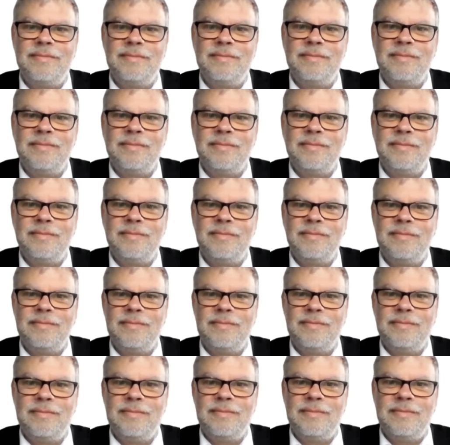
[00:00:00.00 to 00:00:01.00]

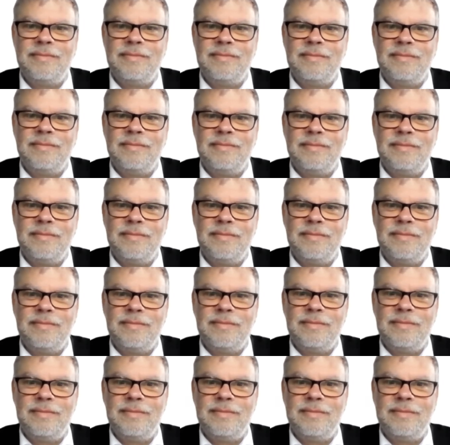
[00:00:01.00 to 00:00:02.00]

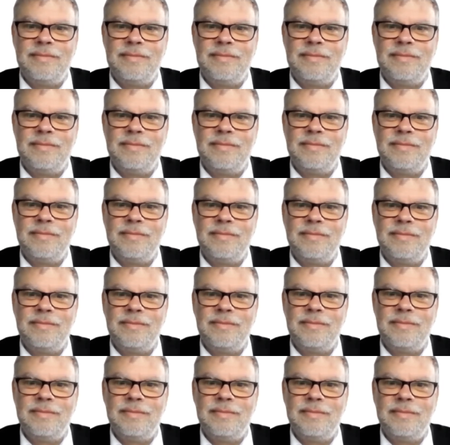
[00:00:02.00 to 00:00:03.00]

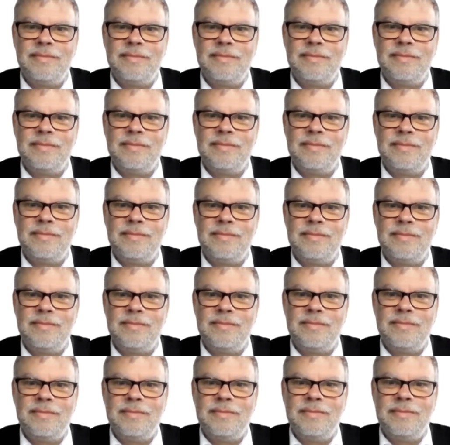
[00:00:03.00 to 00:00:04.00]

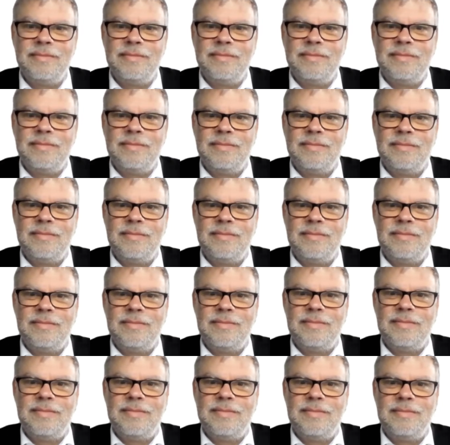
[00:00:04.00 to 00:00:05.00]

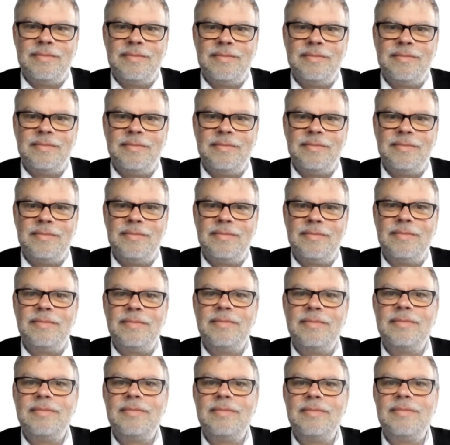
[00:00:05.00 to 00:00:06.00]

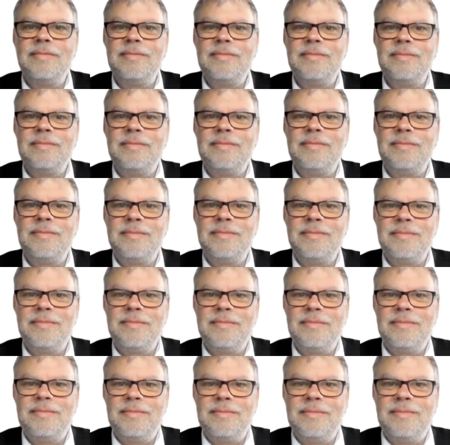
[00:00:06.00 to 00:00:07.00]

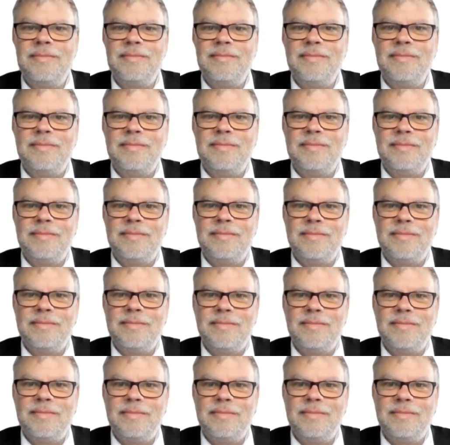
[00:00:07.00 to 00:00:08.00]
No words are spoken by the person on screen.